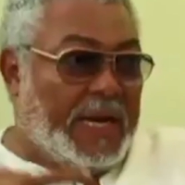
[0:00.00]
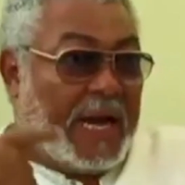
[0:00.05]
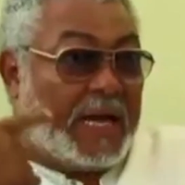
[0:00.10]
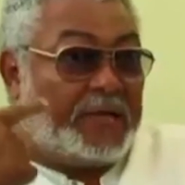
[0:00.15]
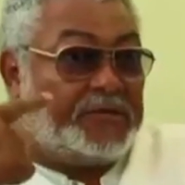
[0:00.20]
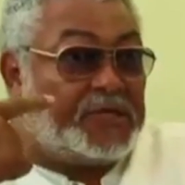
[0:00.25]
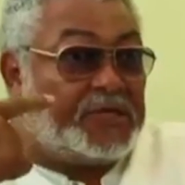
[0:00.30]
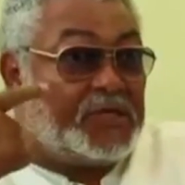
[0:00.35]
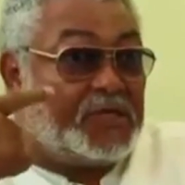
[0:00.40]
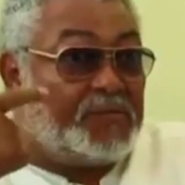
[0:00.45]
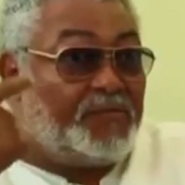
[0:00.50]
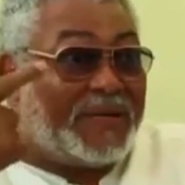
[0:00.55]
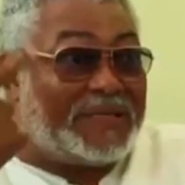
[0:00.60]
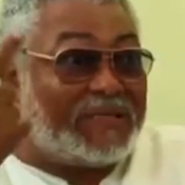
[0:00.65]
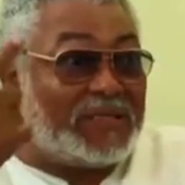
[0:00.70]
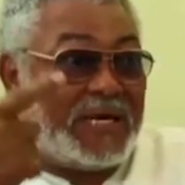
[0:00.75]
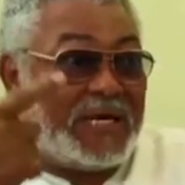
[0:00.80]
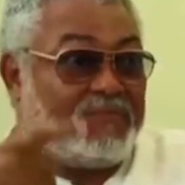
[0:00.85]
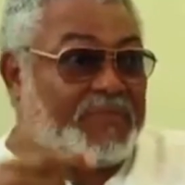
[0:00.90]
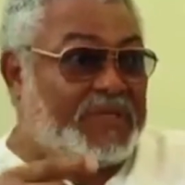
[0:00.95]
and she's
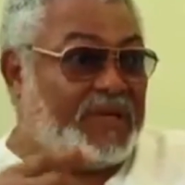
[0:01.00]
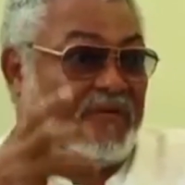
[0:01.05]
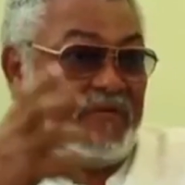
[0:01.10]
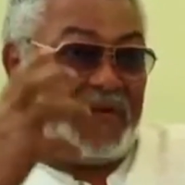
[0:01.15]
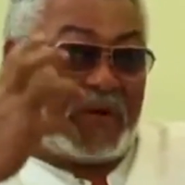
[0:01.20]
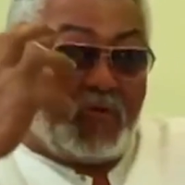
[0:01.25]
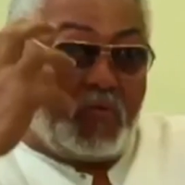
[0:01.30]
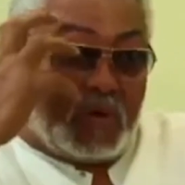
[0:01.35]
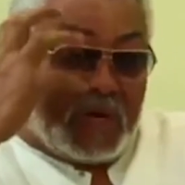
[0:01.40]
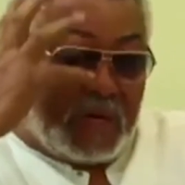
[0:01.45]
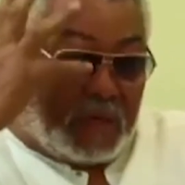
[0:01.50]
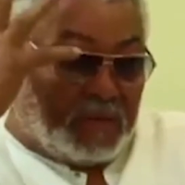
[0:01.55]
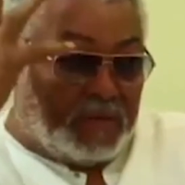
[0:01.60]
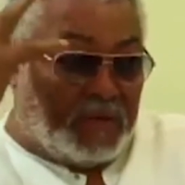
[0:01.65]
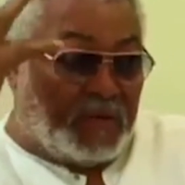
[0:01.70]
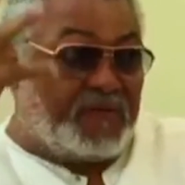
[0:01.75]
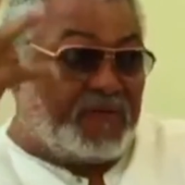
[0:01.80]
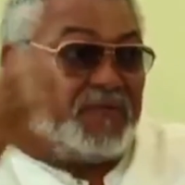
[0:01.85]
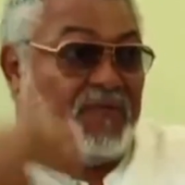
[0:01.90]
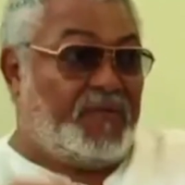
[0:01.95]
perceptive, a
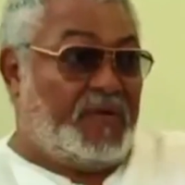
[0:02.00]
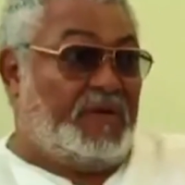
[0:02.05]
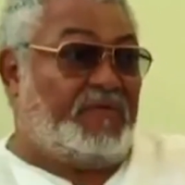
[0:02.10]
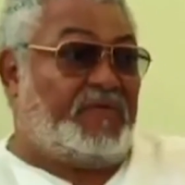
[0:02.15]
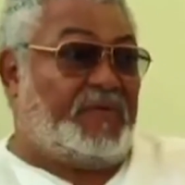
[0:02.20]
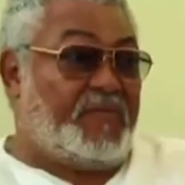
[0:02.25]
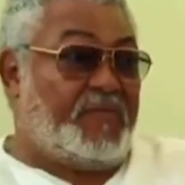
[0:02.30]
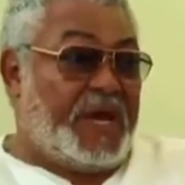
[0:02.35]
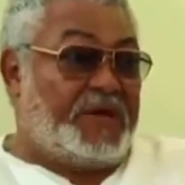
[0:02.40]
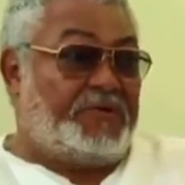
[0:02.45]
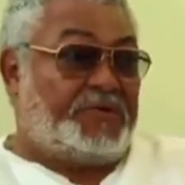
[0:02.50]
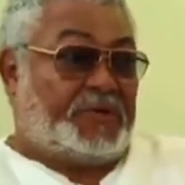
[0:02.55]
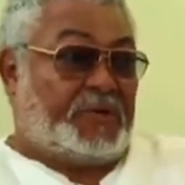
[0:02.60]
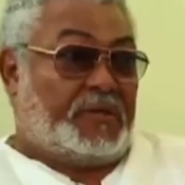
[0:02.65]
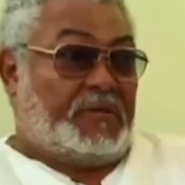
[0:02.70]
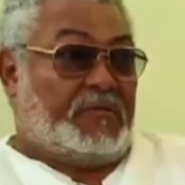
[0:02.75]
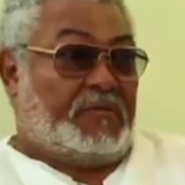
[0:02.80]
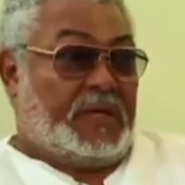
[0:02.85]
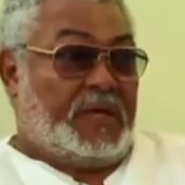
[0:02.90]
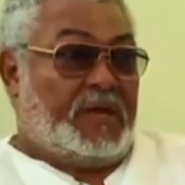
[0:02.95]
wealth of
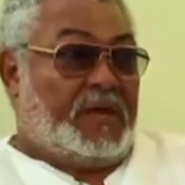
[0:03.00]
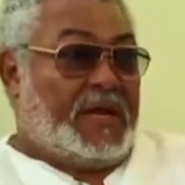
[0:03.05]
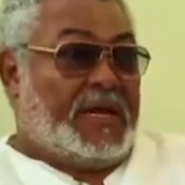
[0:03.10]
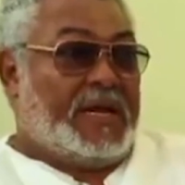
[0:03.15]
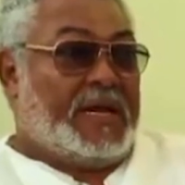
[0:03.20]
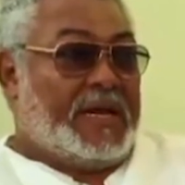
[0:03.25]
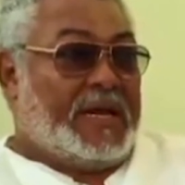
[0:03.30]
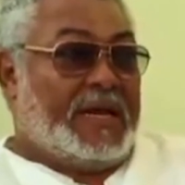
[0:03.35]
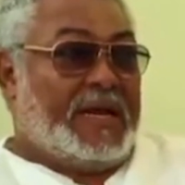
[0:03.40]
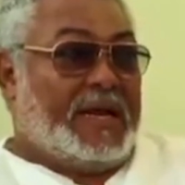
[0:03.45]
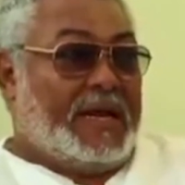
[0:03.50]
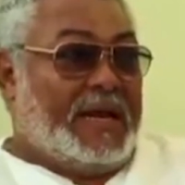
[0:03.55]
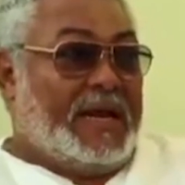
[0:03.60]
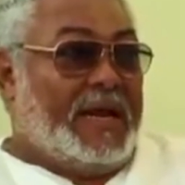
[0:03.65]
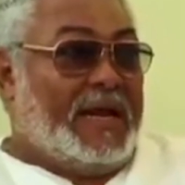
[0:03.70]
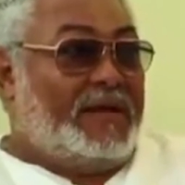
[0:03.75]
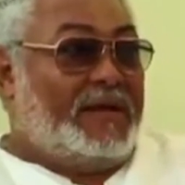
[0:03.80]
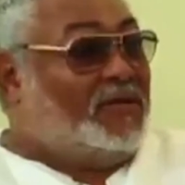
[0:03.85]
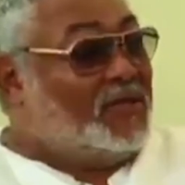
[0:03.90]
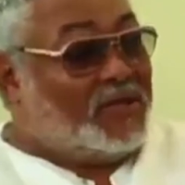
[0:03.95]
information.
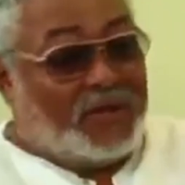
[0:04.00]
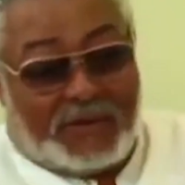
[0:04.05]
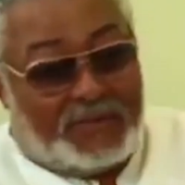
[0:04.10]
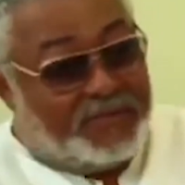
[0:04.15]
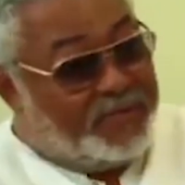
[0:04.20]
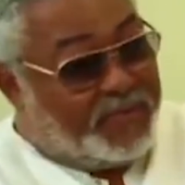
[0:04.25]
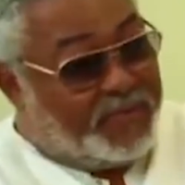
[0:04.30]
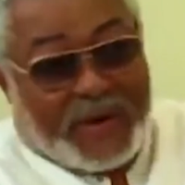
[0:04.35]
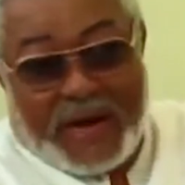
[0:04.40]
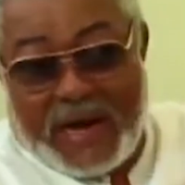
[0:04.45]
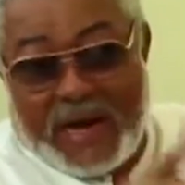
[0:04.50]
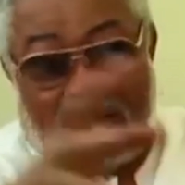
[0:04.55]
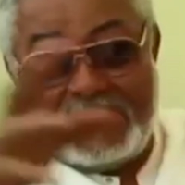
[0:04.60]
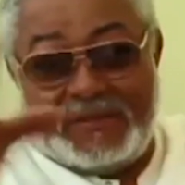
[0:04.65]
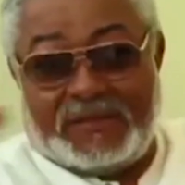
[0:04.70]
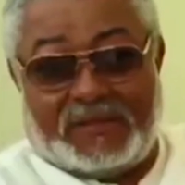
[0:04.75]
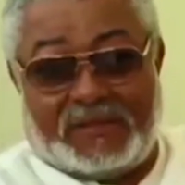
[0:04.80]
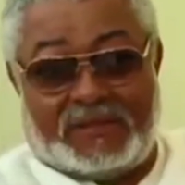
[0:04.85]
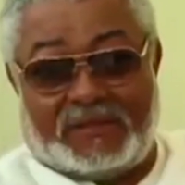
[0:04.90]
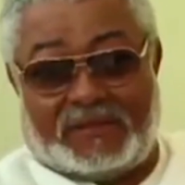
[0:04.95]
In some
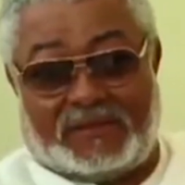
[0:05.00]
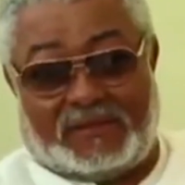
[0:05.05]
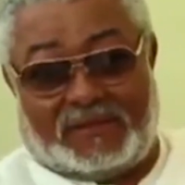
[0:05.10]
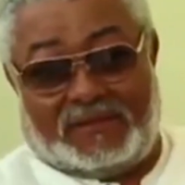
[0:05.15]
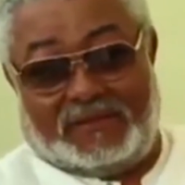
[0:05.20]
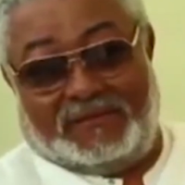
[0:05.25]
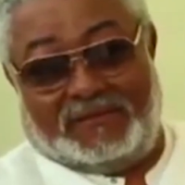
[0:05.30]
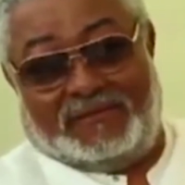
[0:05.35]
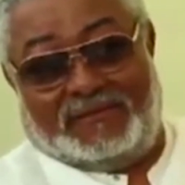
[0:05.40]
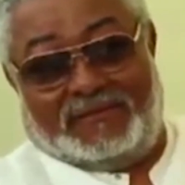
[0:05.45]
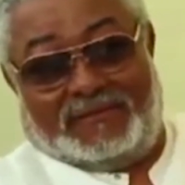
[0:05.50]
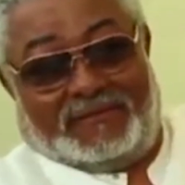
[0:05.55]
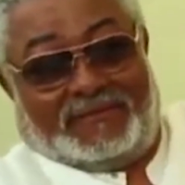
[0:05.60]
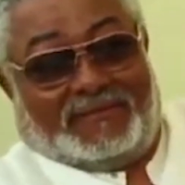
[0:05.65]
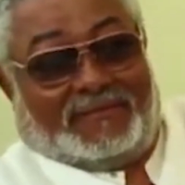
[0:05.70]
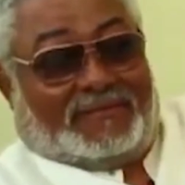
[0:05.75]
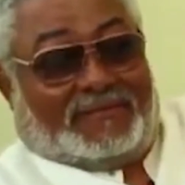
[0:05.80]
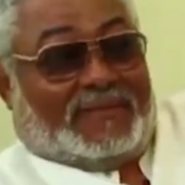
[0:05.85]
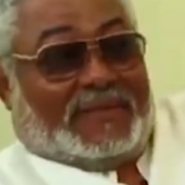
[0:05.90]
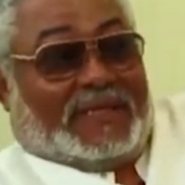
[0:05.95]
parts,
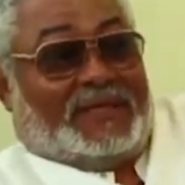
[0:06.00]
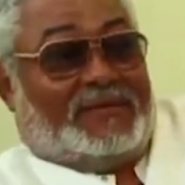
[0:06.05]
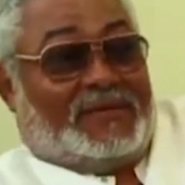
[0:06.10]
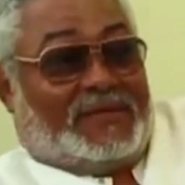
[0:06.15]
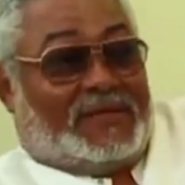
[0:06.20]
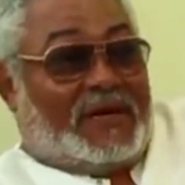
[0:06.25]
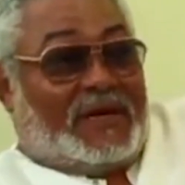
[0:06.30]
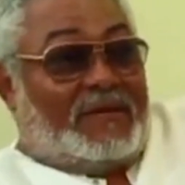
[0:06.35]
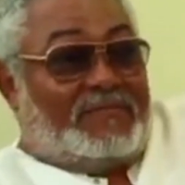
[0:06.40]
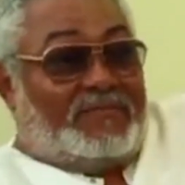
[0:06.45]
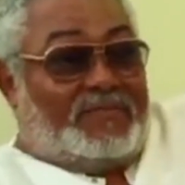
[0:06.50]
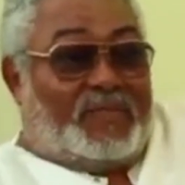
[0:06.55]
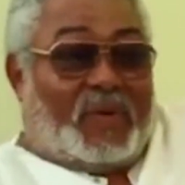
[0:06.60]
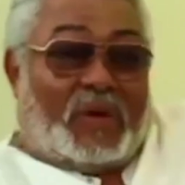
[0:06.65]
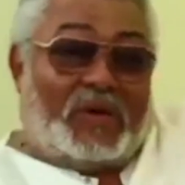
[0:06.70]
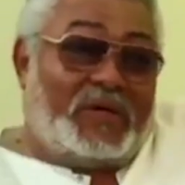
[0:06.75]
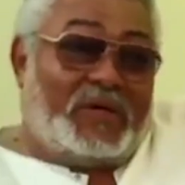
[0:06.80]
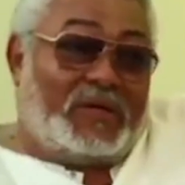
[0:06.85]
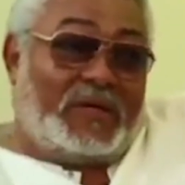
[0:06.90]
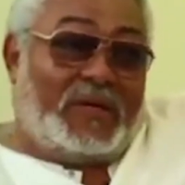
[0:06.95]
in some
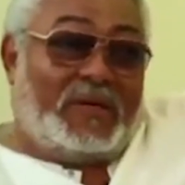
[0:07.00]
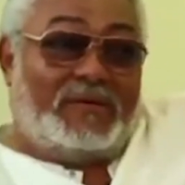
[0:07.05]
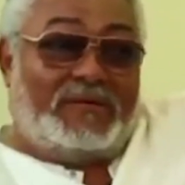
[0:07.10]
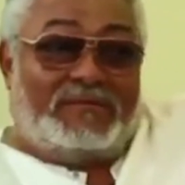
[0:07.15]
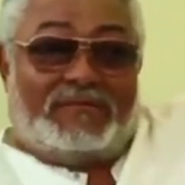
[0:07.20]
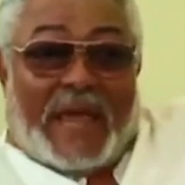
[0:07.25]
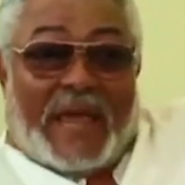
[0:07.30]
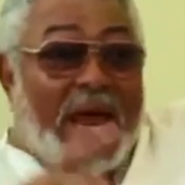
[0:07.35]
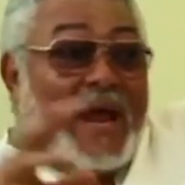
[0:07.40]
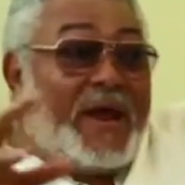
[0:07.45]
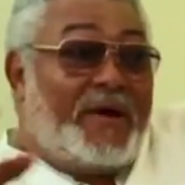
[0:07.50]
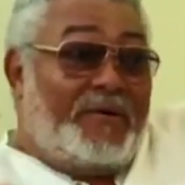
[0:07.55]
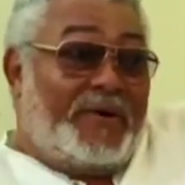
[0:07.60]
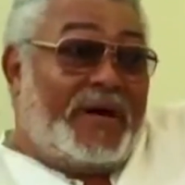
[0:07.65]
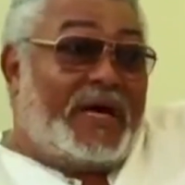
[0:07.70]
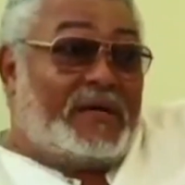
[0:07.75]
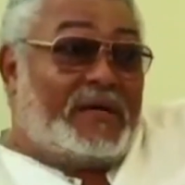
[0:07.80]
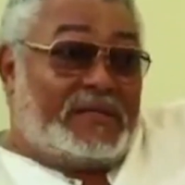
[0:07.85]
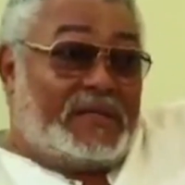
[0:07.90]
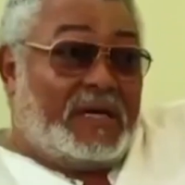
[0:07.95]
political
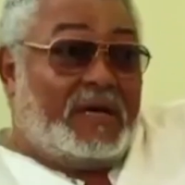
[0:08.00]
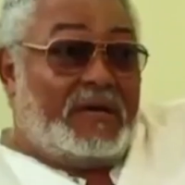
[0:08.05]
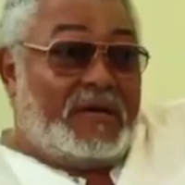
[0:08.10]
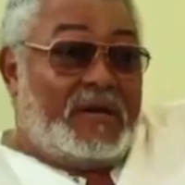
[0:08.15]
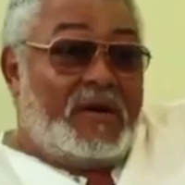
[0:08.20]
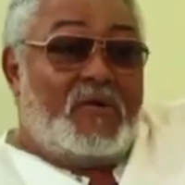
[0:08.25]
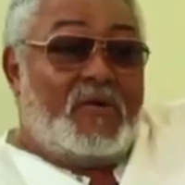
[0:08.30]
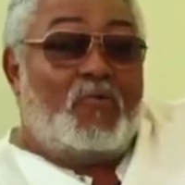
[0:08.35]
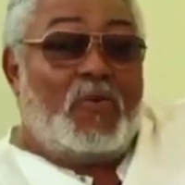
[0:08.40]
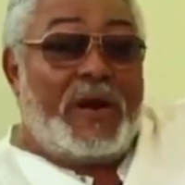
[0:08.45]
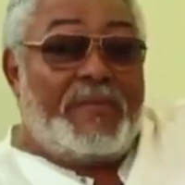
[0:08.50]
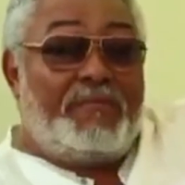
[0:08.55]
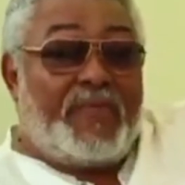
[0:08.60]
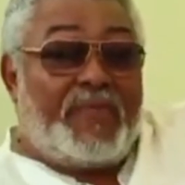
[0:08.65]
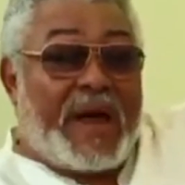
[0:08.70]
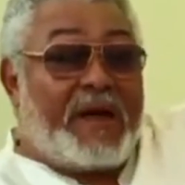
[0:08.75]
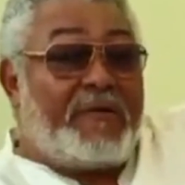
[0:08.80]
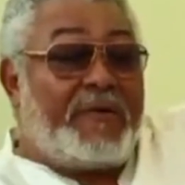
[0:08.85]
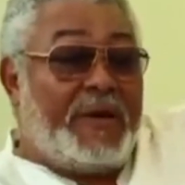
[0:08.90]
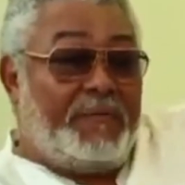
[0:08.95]
areas, we
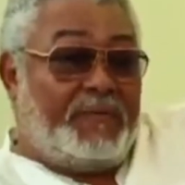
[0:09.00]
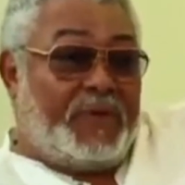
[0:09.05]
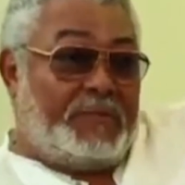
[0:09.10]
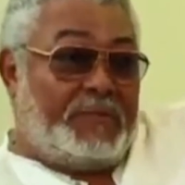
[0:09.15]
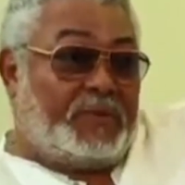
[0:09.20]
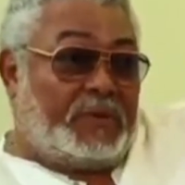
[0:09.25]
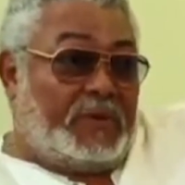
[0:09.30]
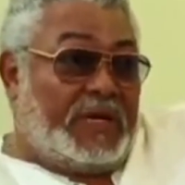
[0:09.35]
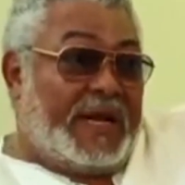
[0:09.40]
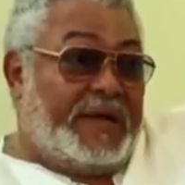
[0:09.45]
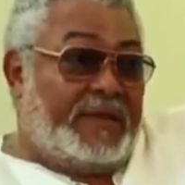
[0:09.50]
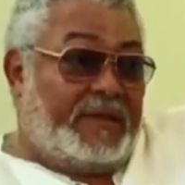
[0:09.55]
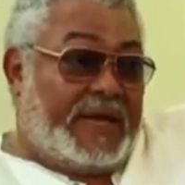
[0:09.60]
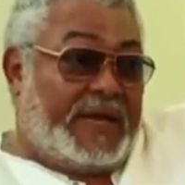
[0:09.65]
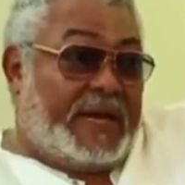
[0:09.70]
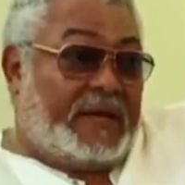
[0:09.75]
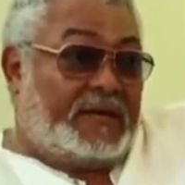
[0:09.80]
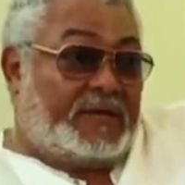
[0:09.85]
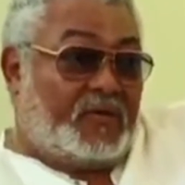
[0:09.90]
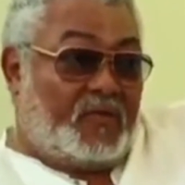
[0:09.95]
bury people like
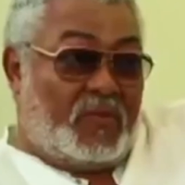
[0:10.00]
that.